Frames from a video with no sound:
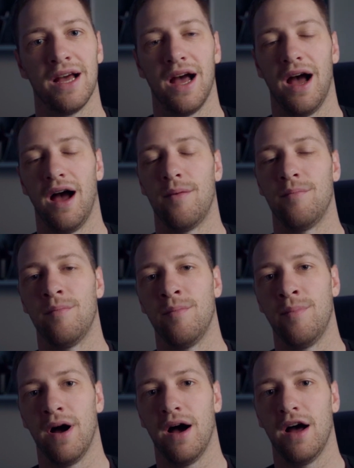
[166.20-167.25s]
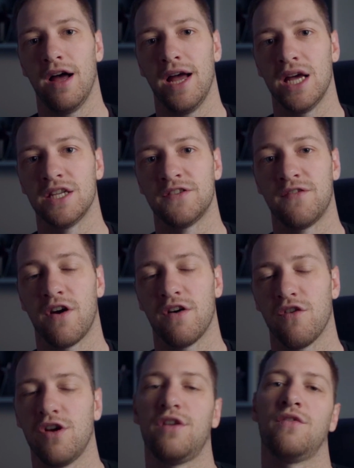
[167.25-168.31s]
but it's very,
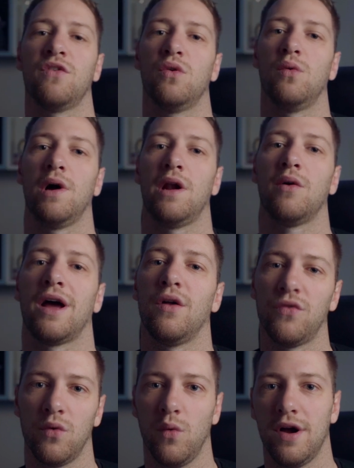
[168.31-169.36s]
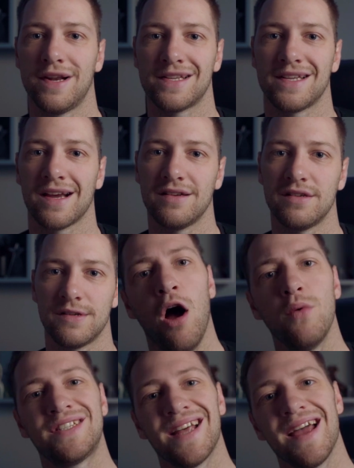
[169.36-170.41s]
very difficult, and I'll get onto why in a second.
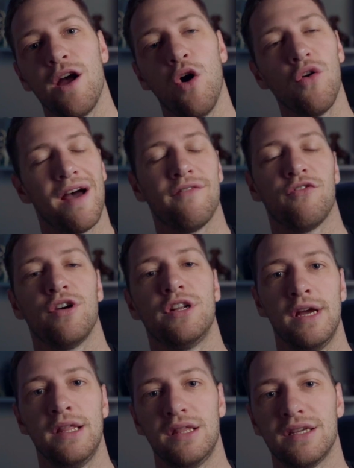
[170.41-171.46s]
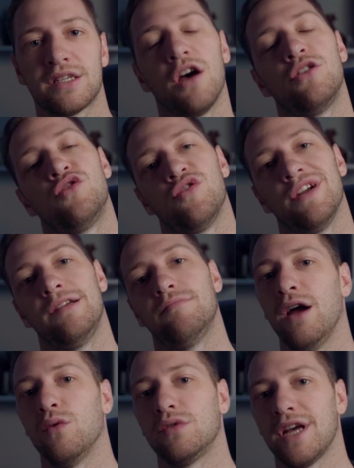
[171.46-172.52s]
I would say on average in this country
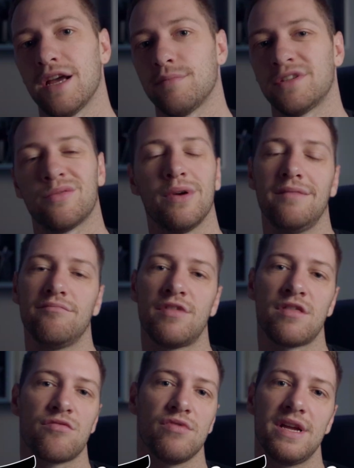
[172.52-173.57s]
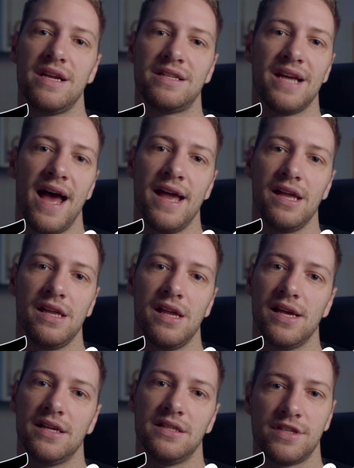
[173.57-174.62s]
it will take between 3 to 8
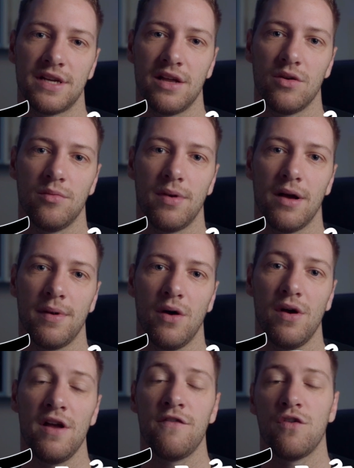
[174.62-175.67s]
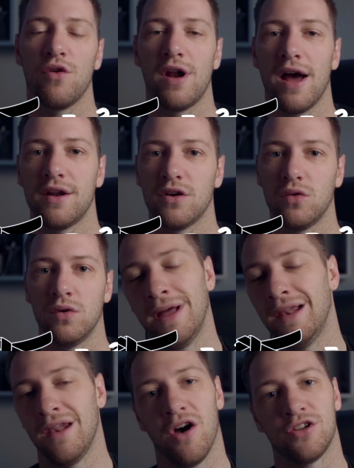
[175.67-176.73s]
years to get your black belt. If you're an adult,
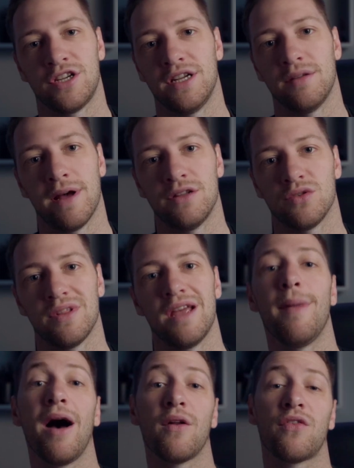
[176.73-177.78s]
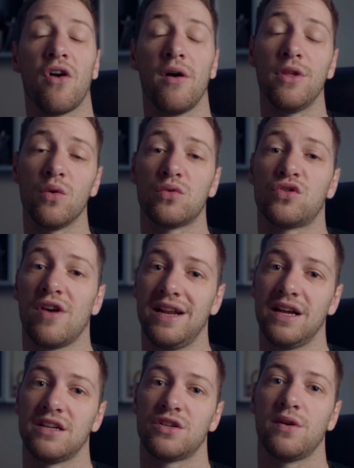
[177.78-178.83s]
it largely depends on the amount of time that you're
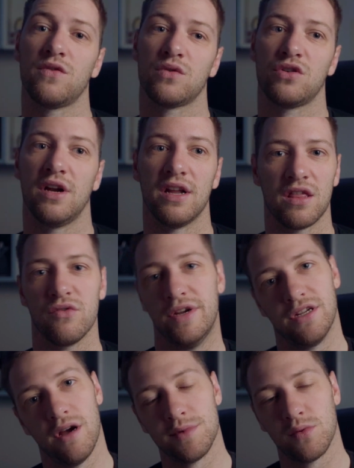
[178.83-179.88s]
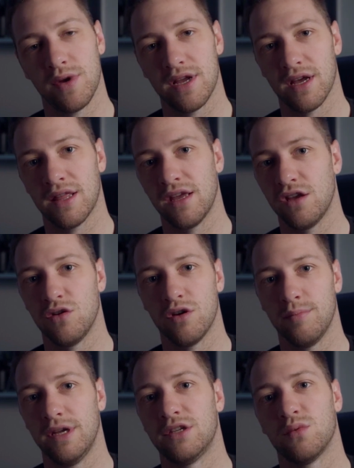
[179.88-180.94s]
training. So if you're training 3 times a week, I think you
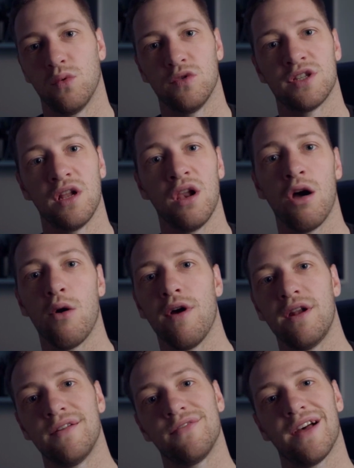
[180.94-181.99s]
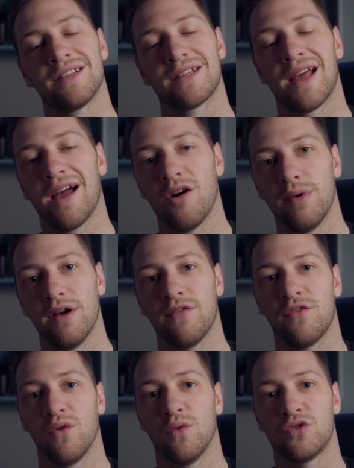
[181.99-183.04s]
could be towards the lower end of that scale, but
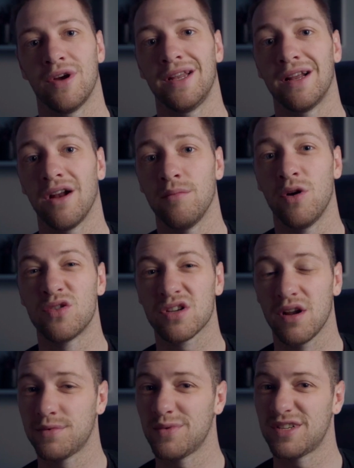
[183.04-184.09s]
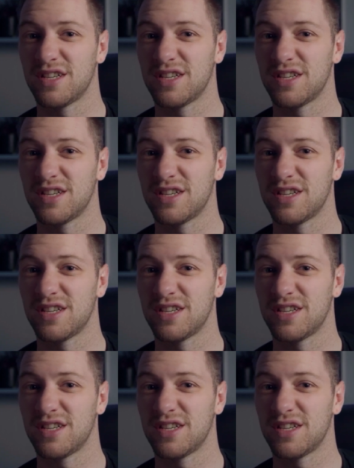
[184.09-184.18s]
if you're training like most clubs, which